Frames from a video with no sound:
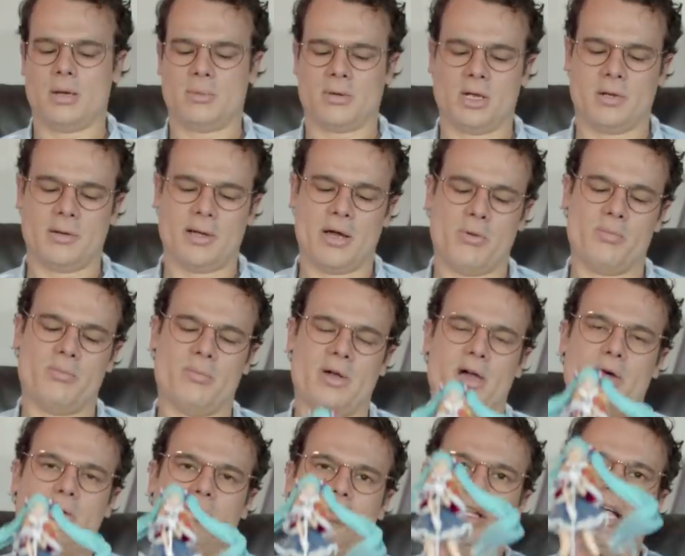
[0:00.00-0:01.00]
I'm coming out with my
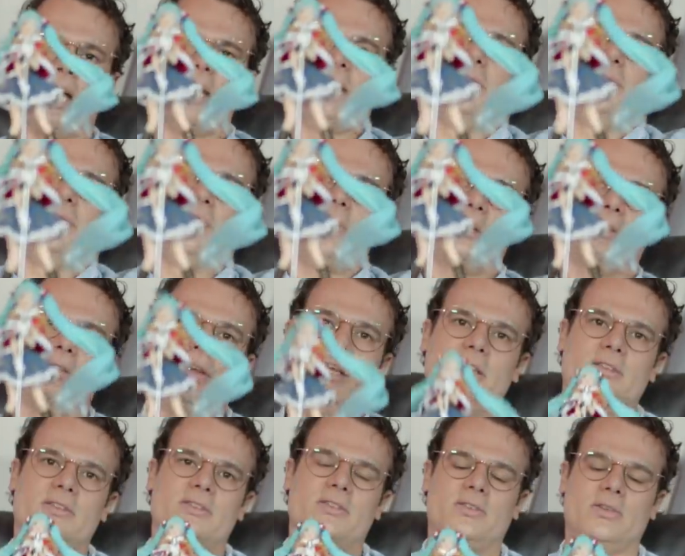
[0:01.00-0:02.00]
own line of
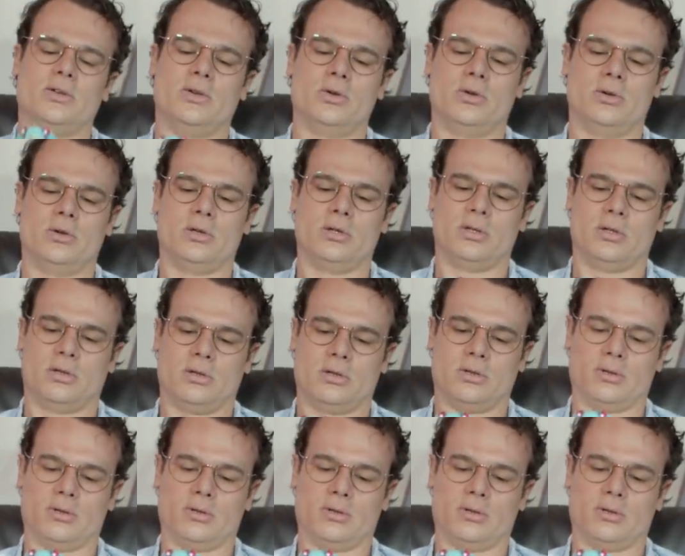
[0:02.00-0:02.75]
figurines soon.